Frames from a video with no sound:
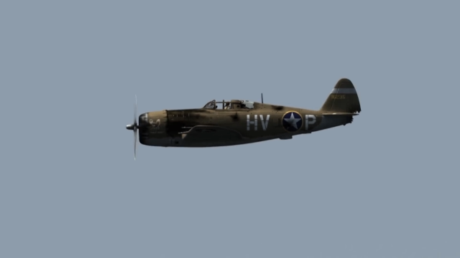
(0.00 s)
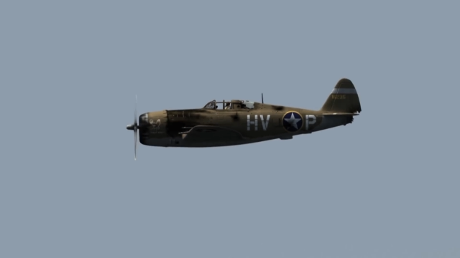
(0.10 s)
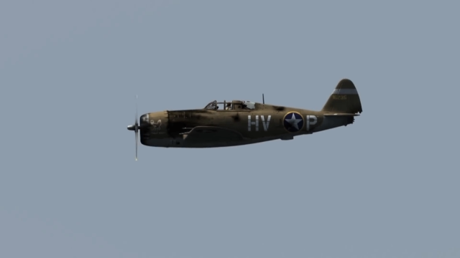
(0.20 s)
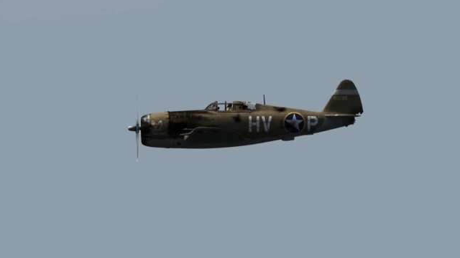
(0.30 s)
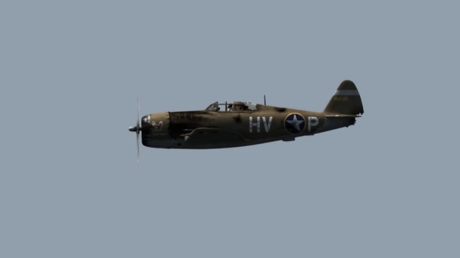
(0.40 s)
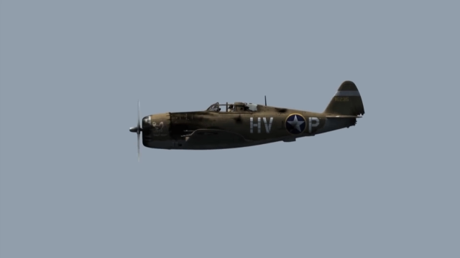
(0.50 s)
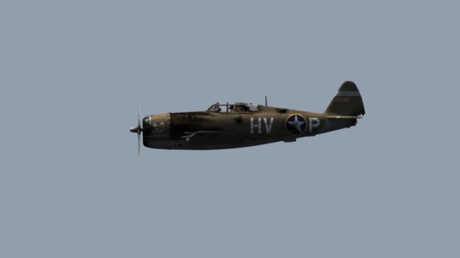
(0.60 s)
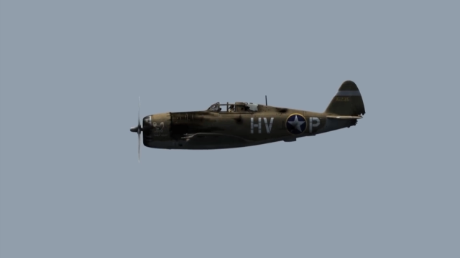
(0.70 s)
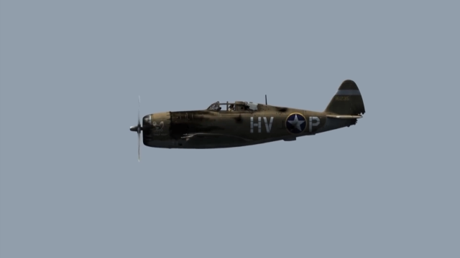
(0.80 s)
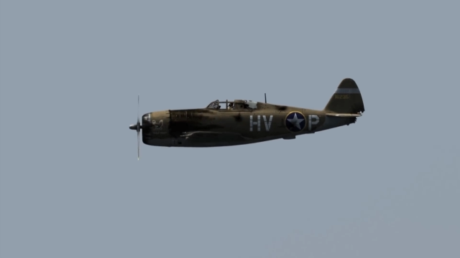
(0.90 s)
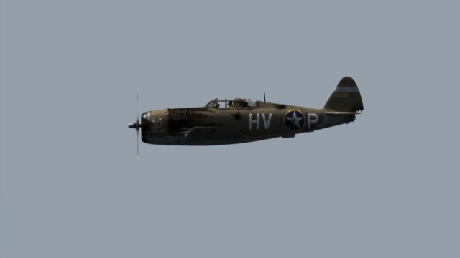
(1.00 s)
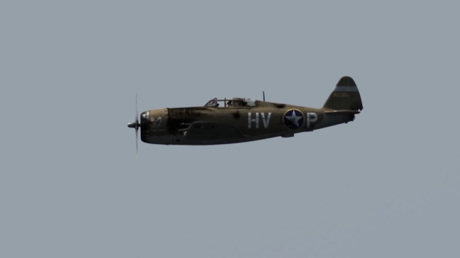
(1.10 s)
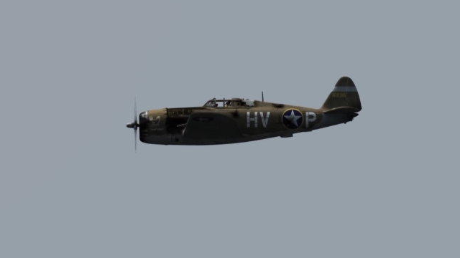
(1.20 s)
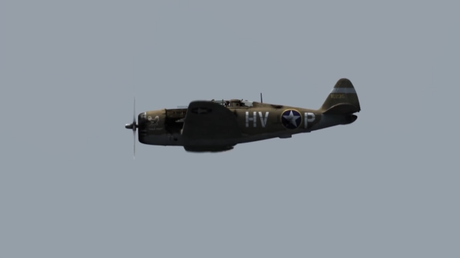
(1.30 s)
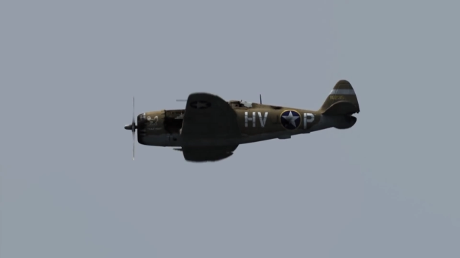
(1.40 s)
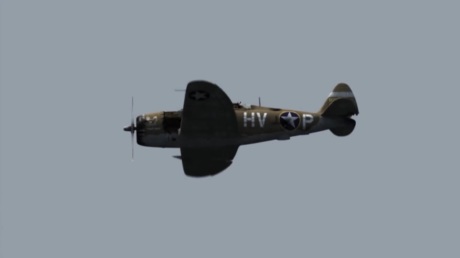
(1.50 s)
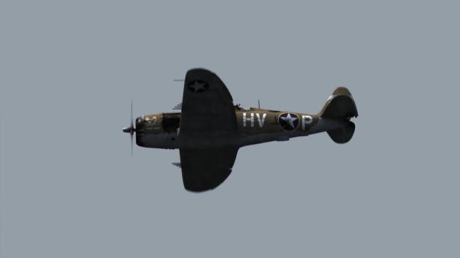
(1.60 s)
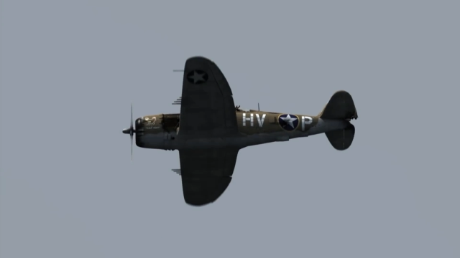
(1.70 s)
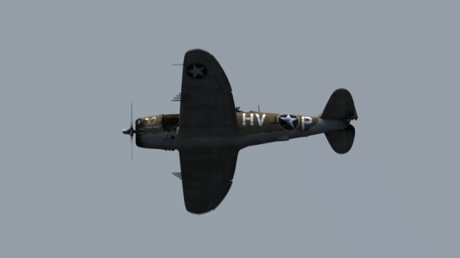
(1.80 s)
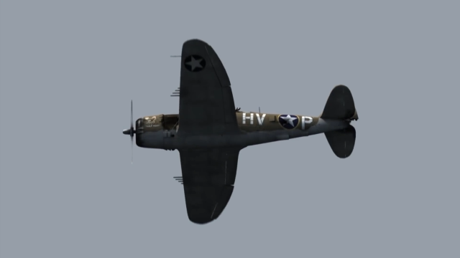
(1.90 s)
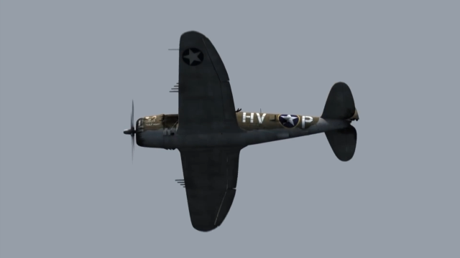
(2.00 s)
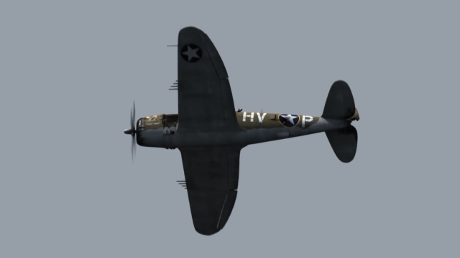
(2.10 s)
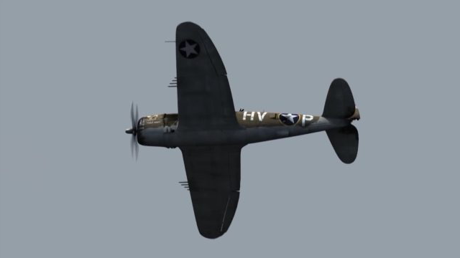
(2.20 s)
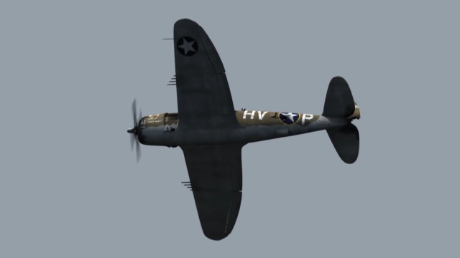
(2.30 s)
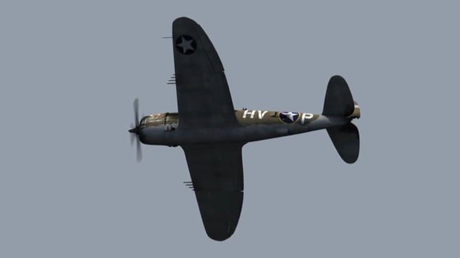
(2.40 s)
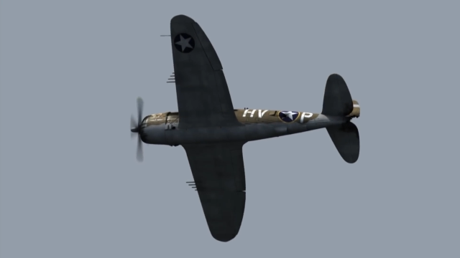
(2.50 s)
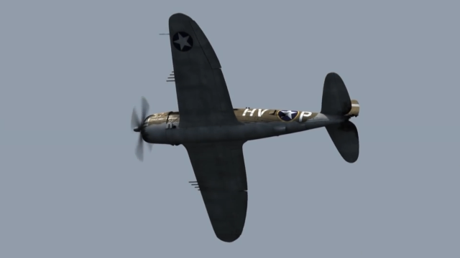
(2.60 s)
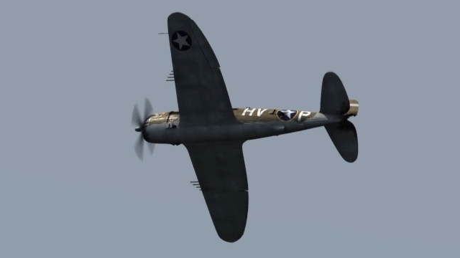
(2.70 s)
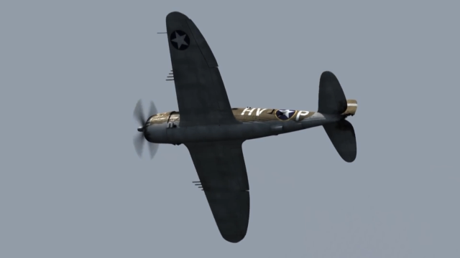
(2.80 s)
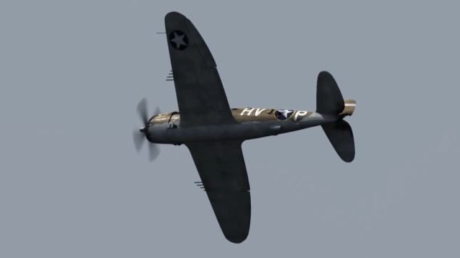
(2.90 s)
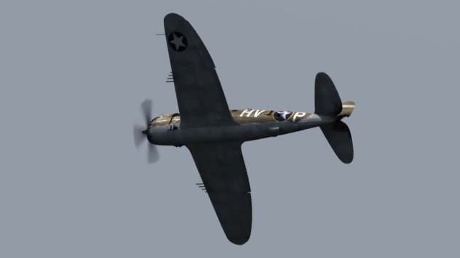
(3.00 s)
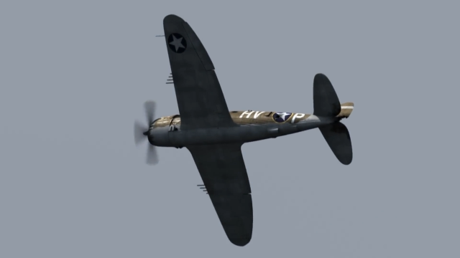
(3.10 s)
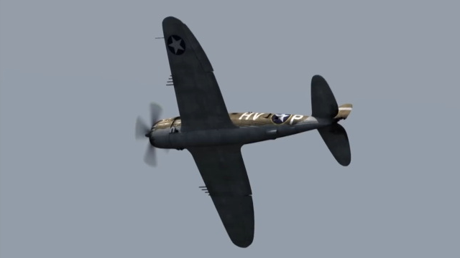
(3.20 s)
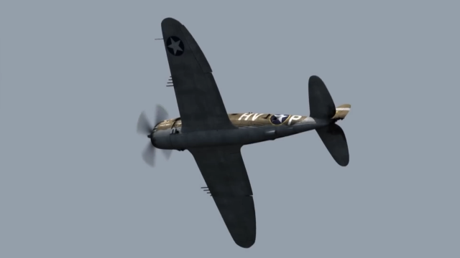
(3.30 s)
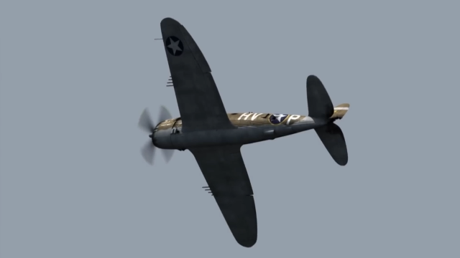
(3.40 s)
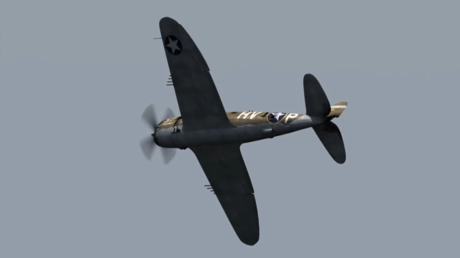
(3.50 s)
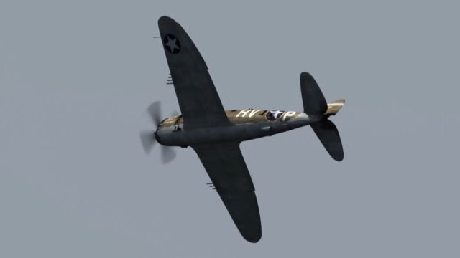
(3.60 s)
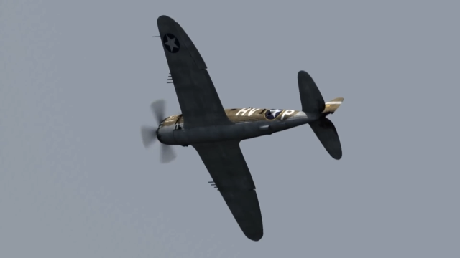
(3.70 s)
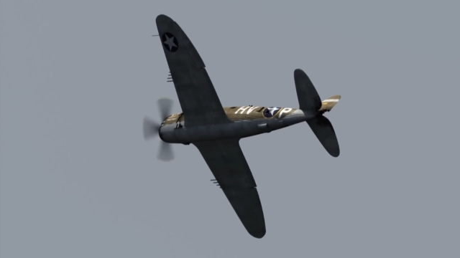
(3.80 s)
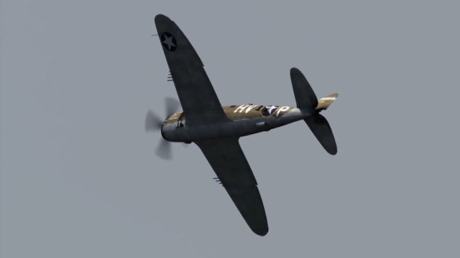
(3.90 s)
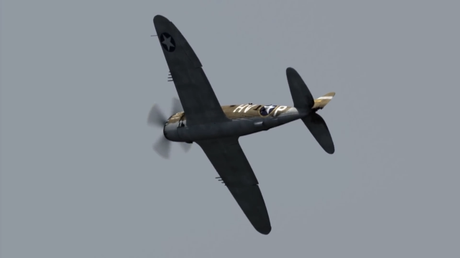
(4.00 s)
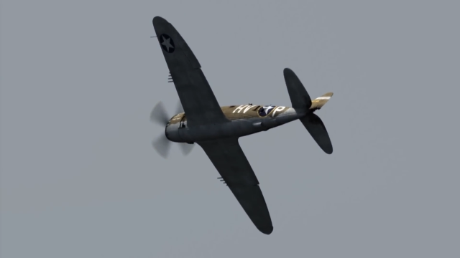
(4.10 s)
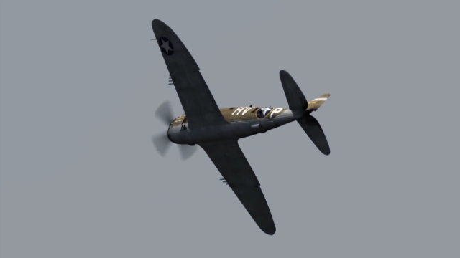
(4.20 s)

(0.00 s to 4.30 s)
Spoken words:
(no speaker visible)